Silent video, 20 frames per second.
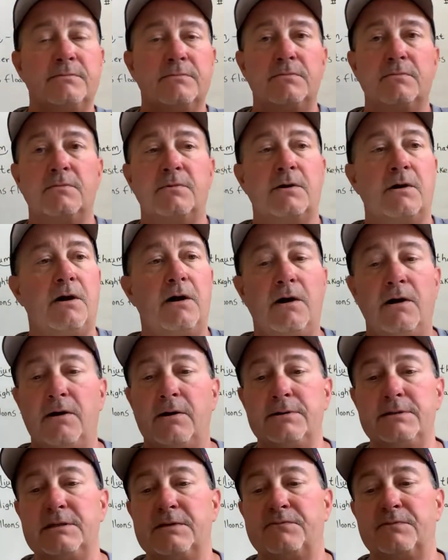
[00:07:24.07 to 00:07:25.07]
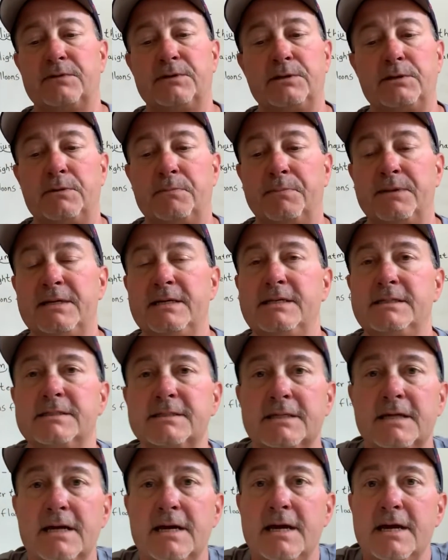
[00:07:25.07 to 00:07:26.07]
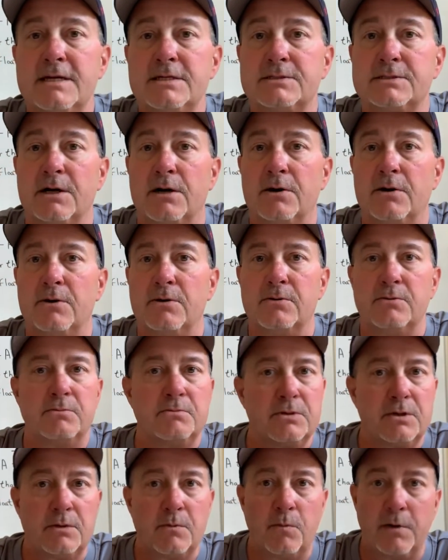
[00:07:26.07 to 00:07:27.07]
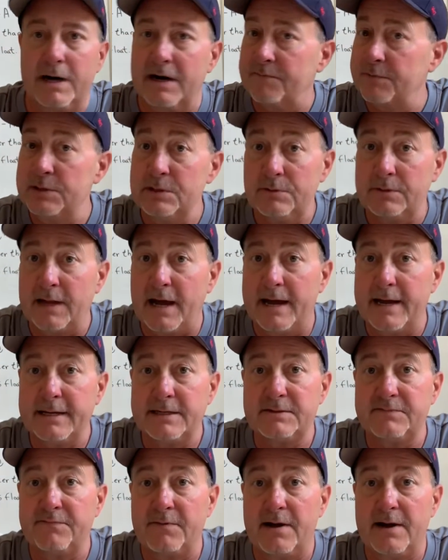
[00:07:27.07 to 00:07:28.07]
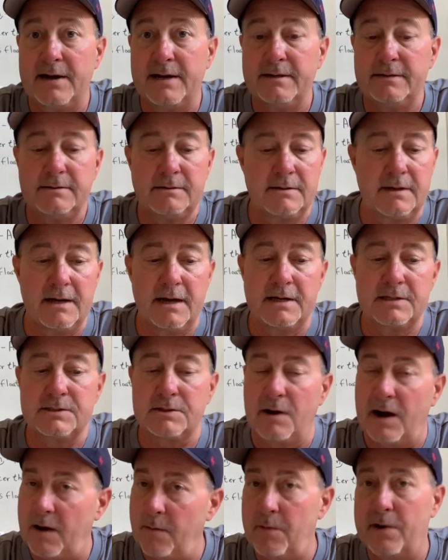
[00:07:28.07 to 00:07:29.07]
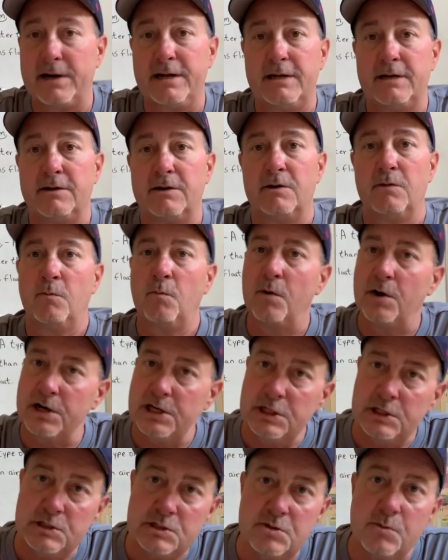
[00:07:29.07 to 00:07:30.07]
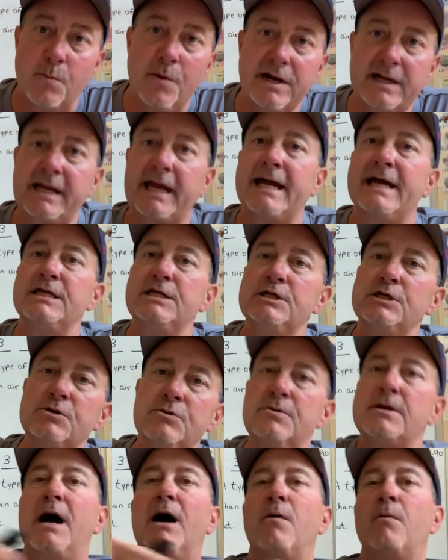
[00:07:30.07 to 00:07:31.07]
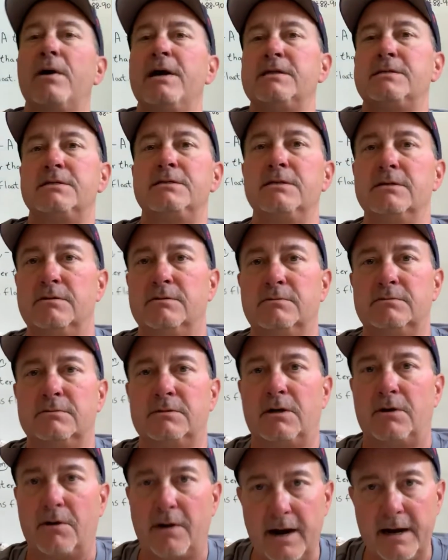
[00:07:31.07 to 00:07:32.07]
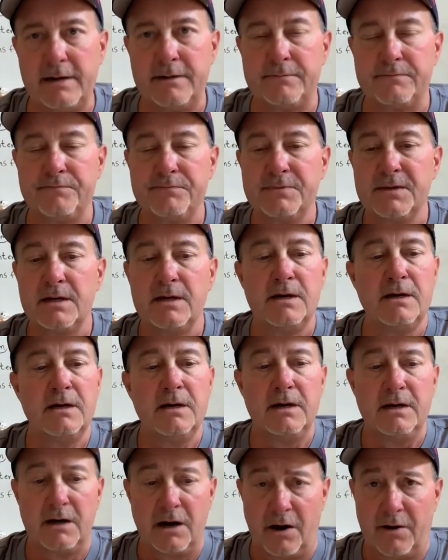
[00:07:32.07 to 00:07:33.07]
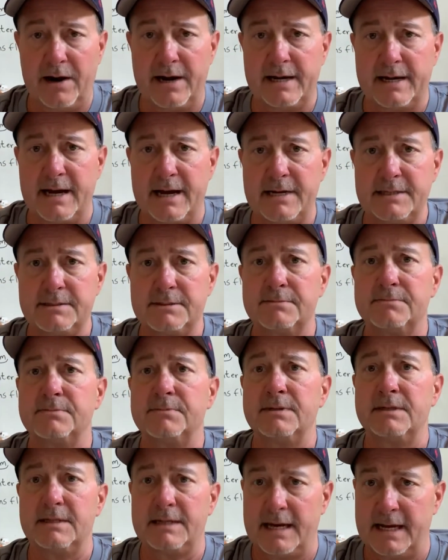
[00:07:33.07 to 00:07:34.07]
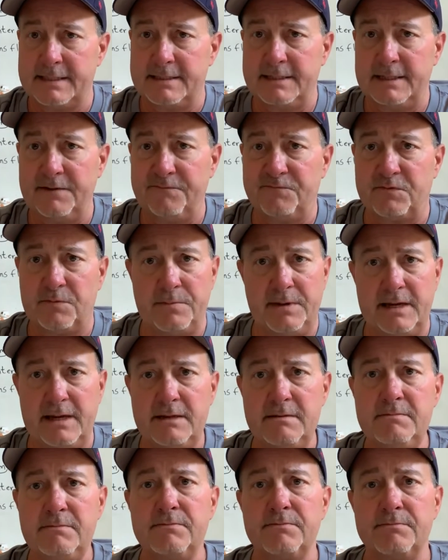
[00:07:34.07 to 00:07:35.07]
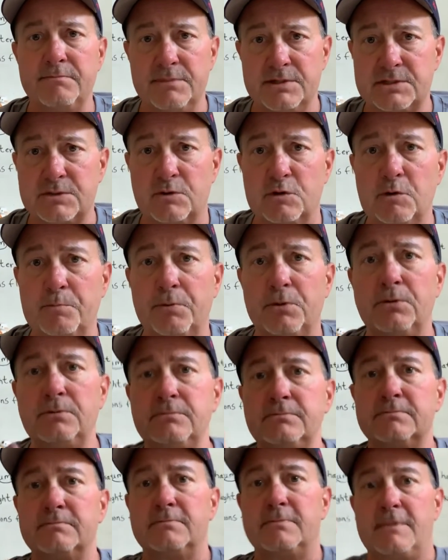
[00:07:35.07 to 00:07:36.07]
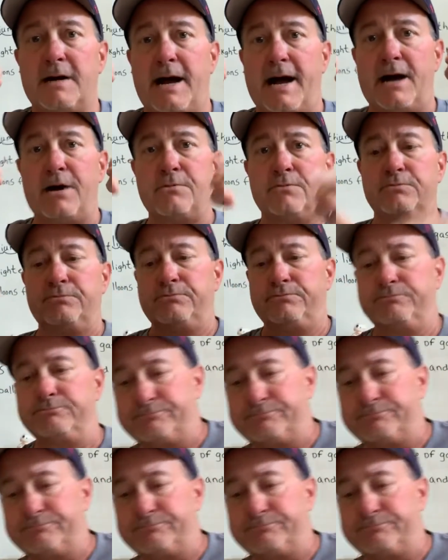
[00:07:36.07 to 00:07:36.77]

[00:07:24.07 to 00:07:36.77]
We're all a different little piece. So whatever you like is fine. So I want to hear it. What can you not wait to do? All right? All right, guys. That's it for me. Mr. Rupel, out.